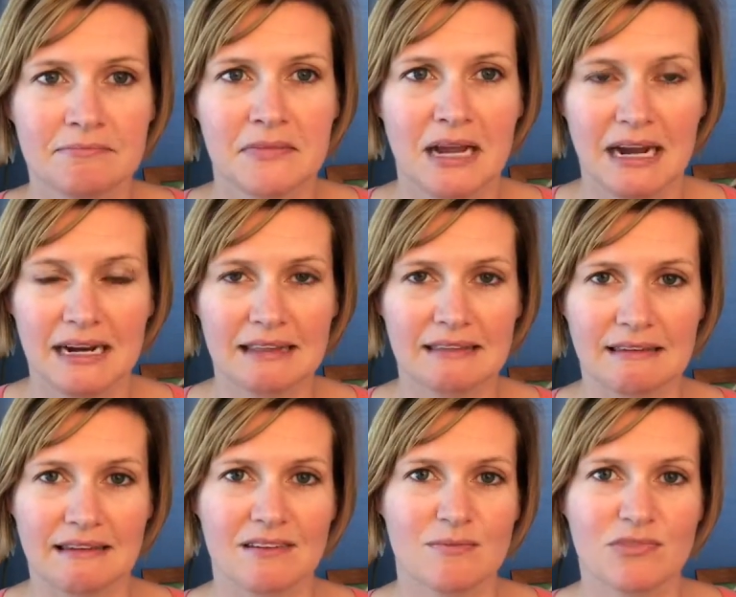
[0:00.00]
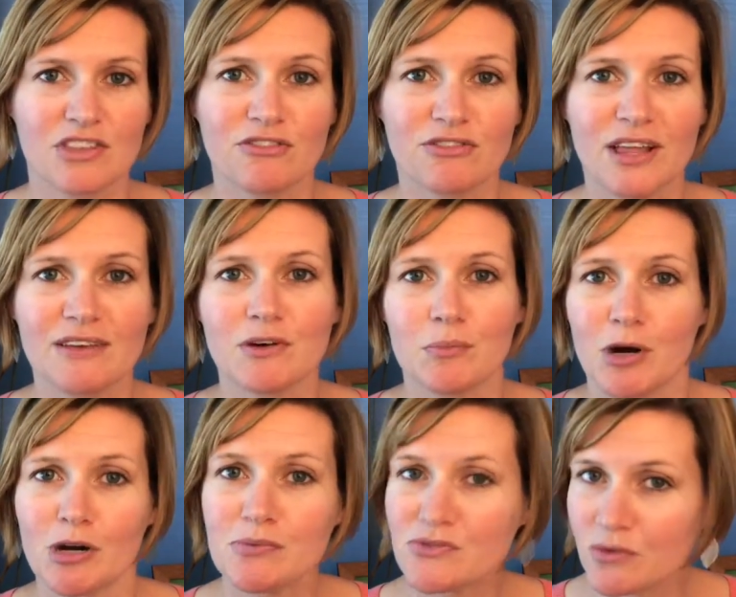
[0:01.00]
kind of the flavor
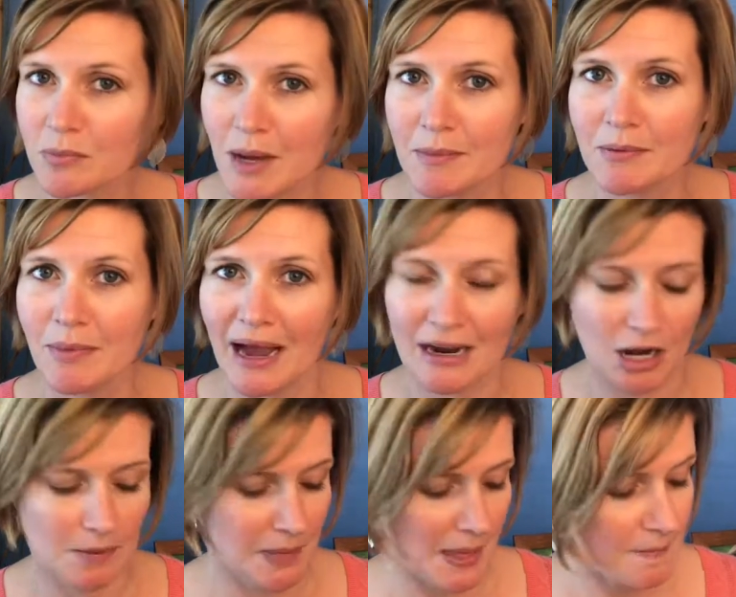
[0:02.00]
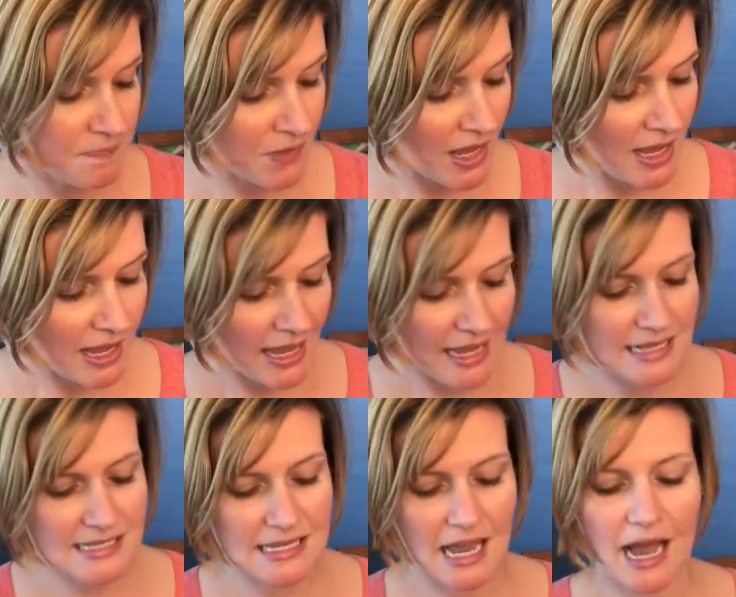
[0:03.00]
burps from coming back on me
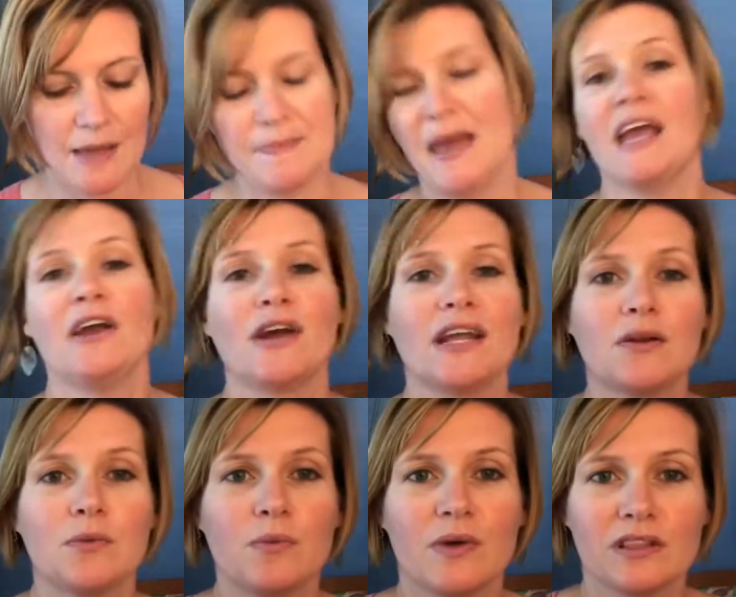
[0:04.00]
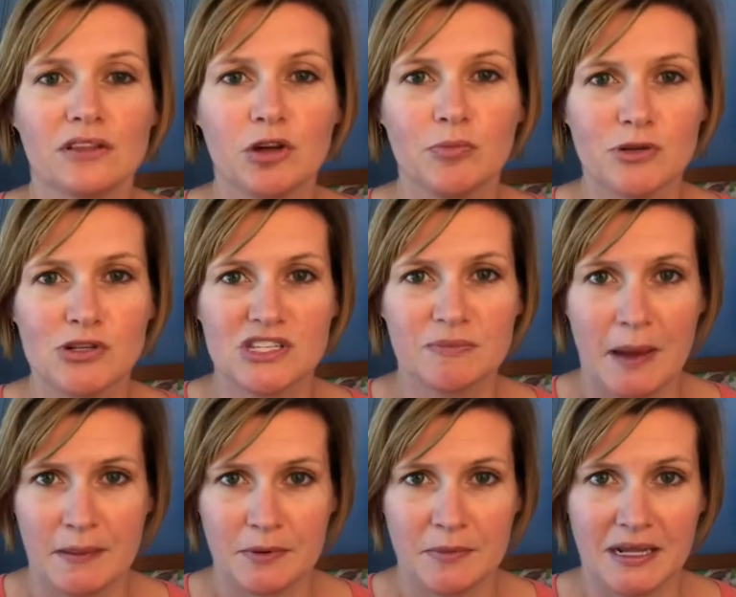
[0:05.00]
is I pair it with a little boost of
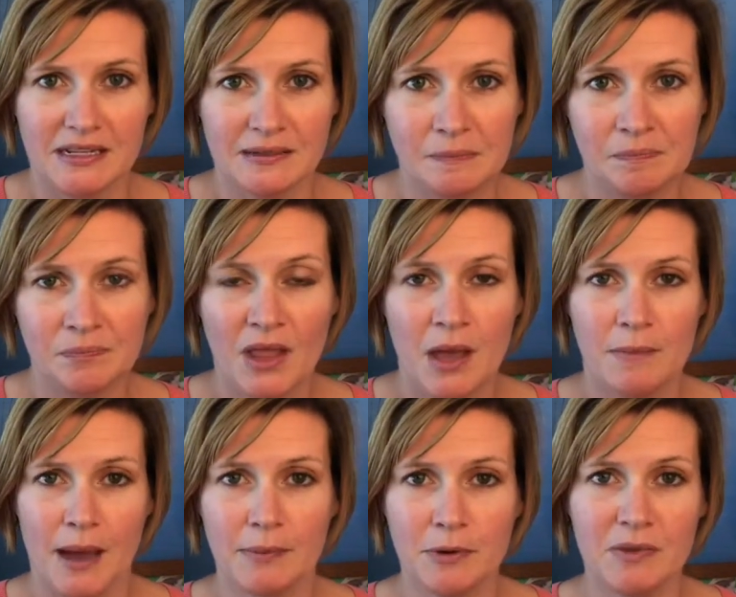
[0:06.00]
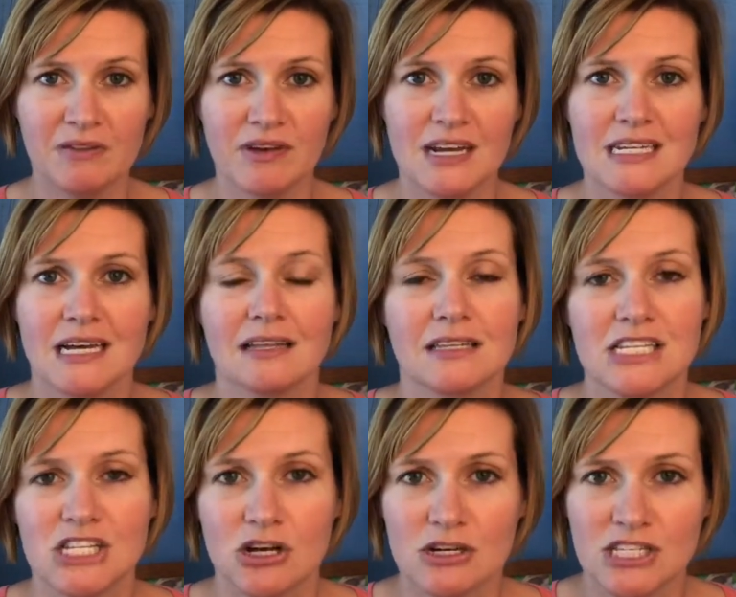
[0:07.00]
peppermint. Peppermint Vitality
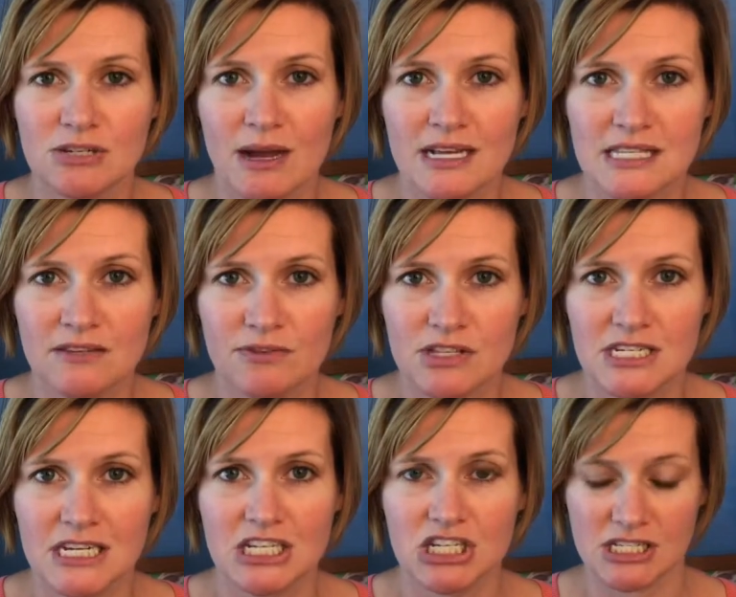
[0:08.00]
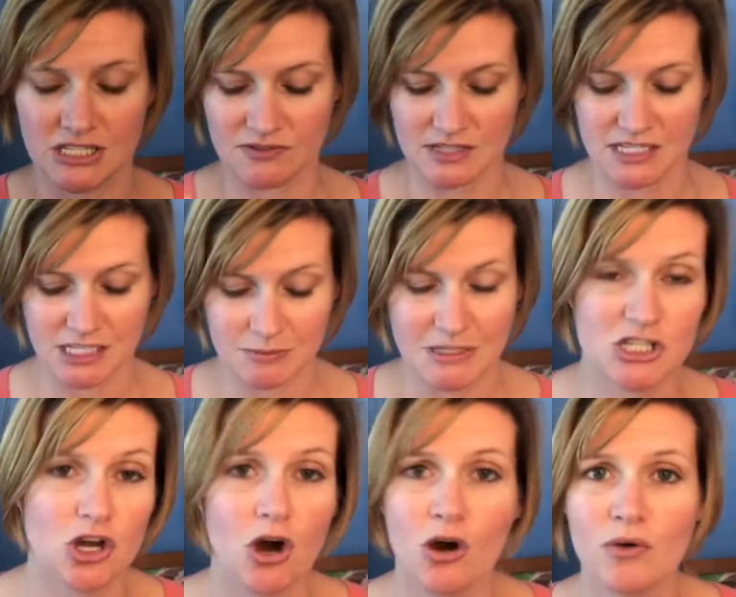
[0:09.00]
is also excellent for the digestive system. It's
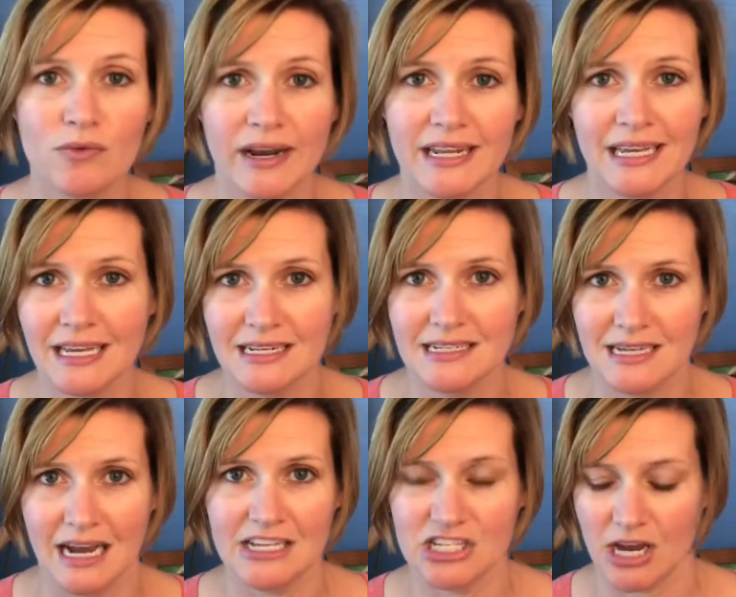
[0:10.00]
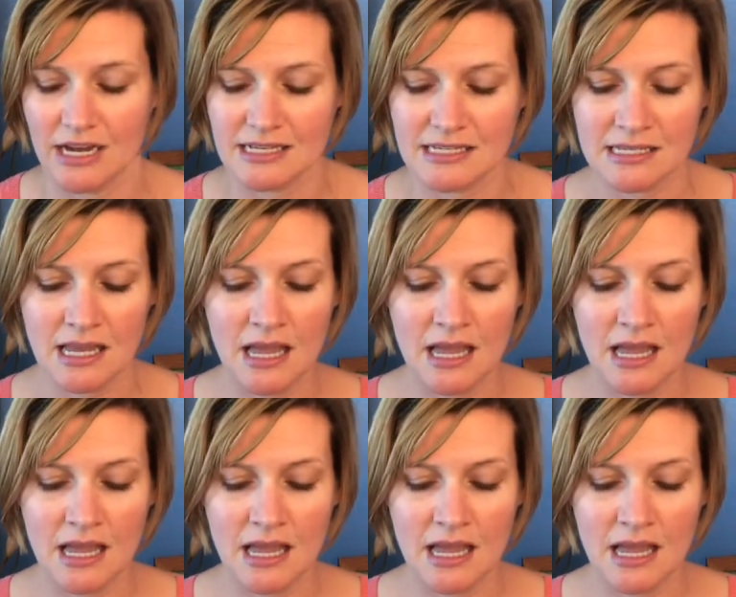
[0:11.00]
already in DiGize.